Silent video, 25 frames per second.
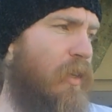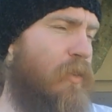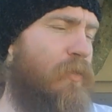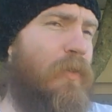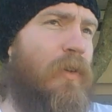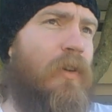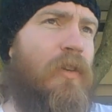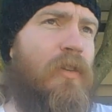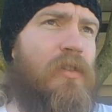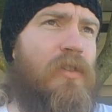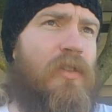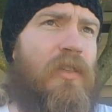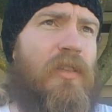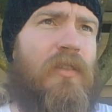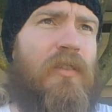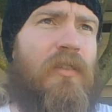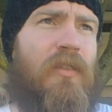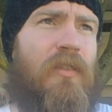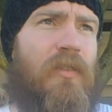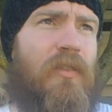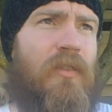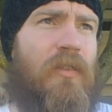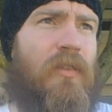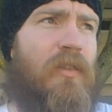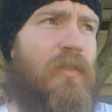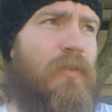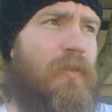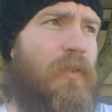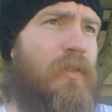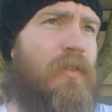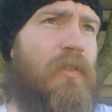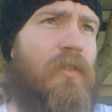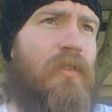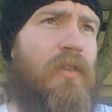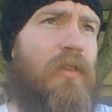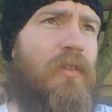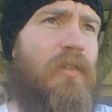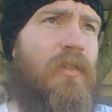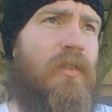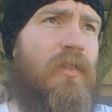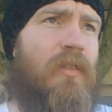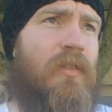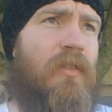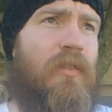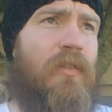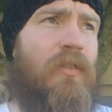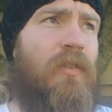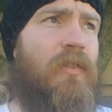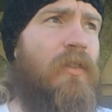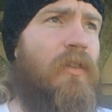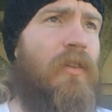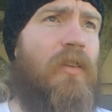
as far as she's concerned, as far as the church is concerned,